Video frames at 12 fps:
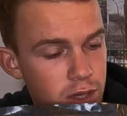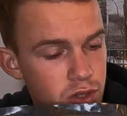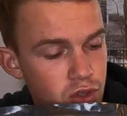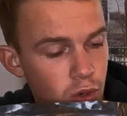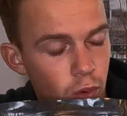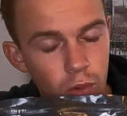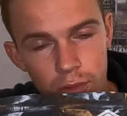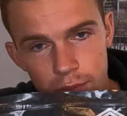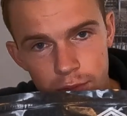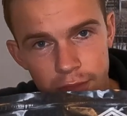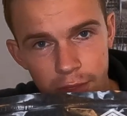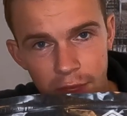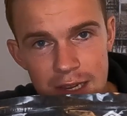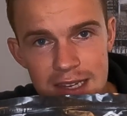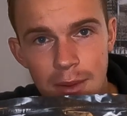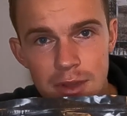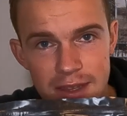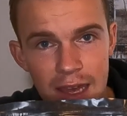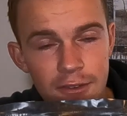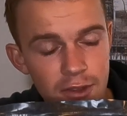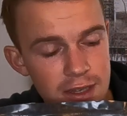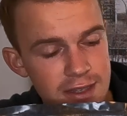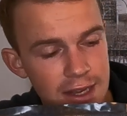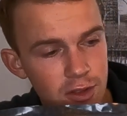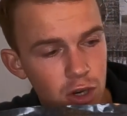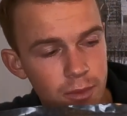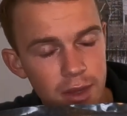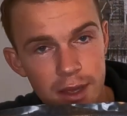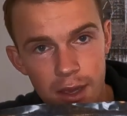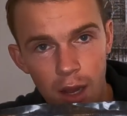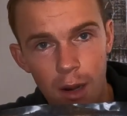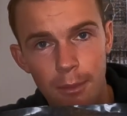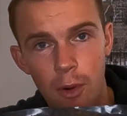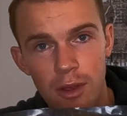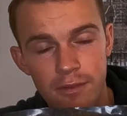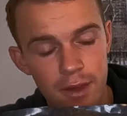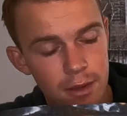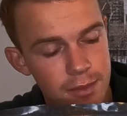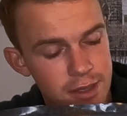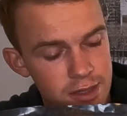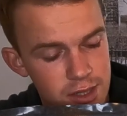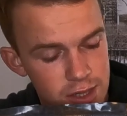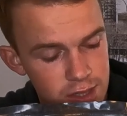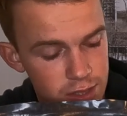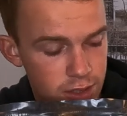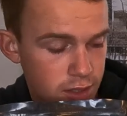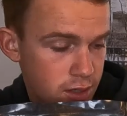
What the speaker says: So, the things that I would definitely take normally are multivitamins,